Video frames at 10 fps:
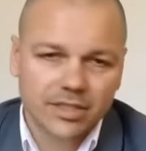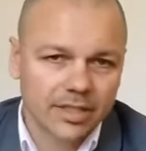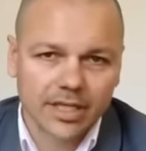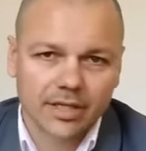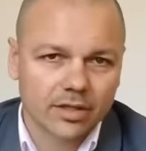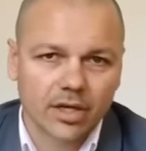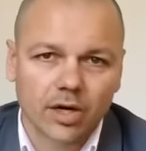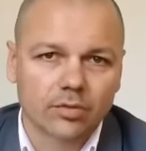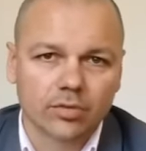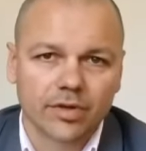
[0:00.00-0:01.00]
The
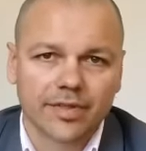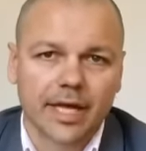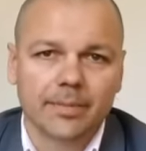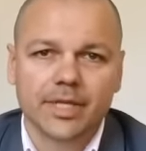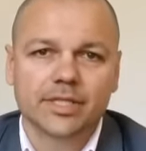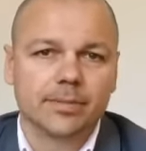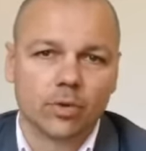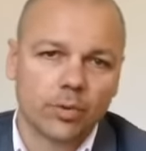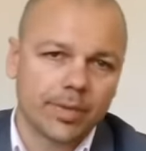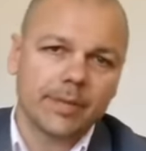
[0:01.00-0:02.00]
old rule of thumb is the
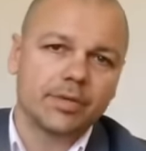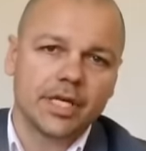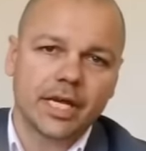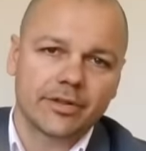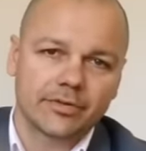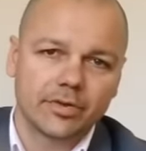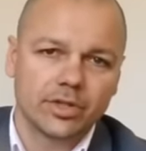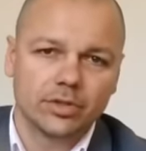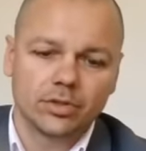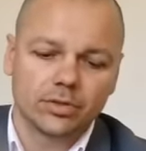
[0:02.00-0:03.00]
more people you get through the
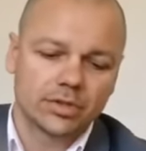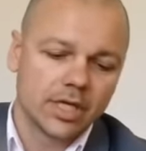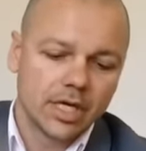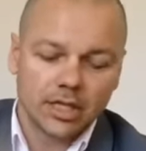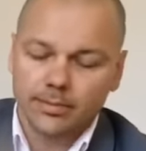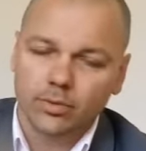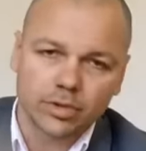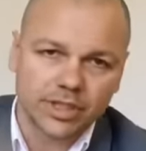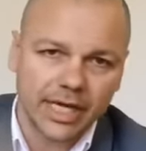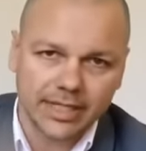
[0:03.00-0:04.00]
doors, the more
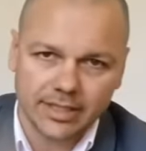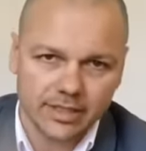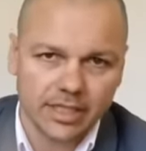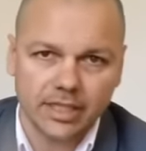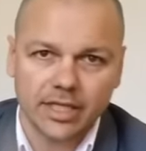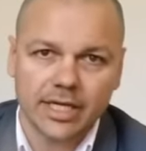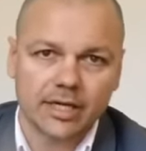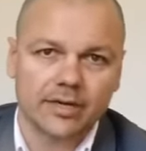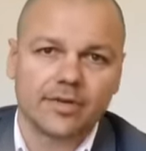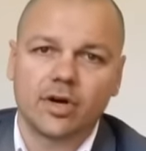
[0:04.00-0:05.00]
chances that you
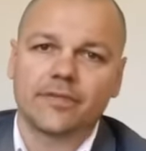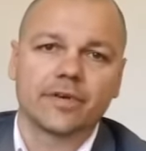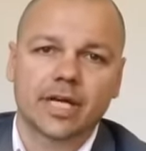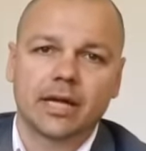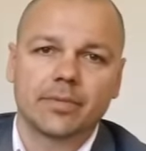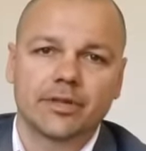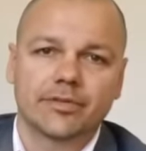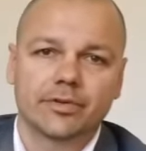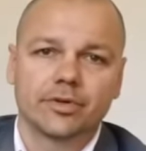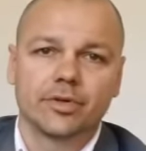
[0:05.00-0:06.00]
get of an offer coming
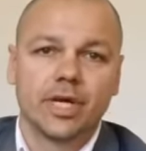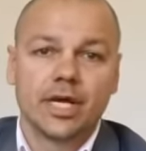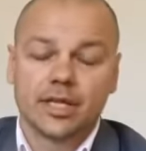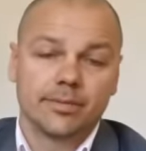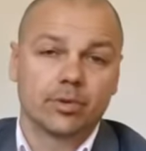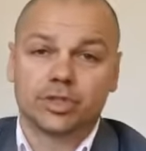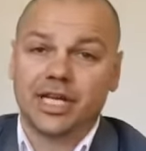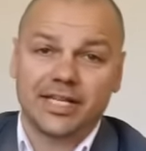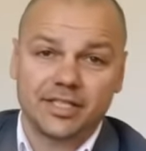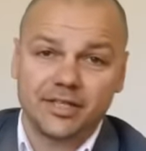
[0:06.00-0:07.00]
through, the more
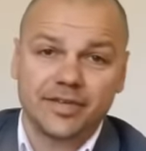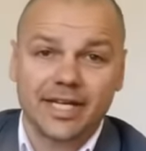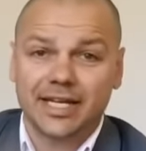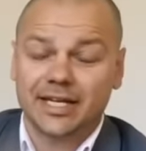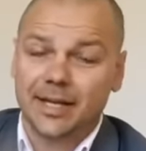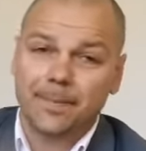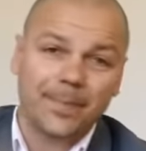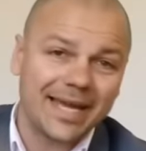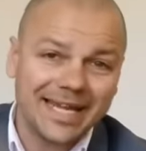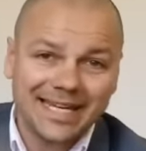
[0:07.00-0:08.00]
chances you're getting
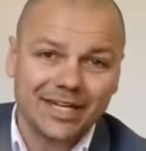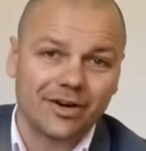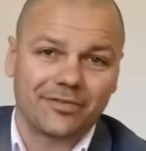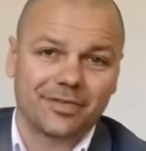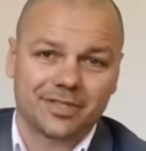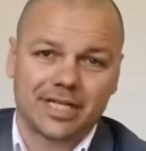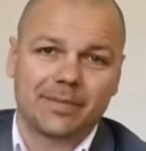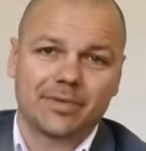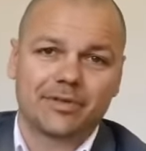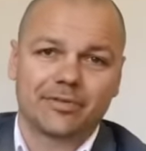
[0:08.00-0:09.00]
competing offers
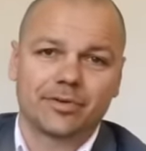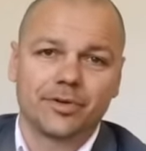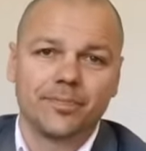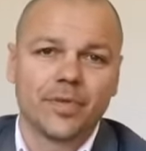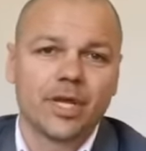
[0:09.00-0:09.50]
coming through,